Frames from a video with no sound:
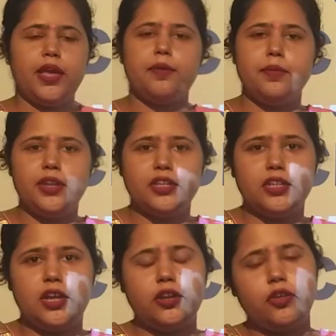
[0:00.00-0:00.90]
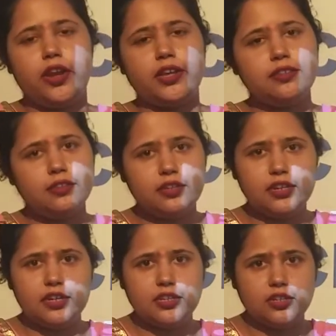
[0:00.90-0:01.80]
am Maninder, your
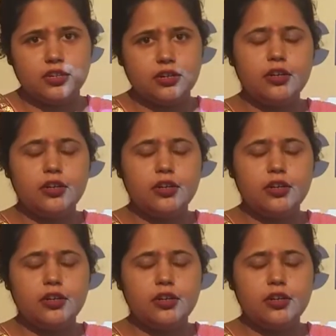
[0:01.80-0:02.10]
SSt teacher.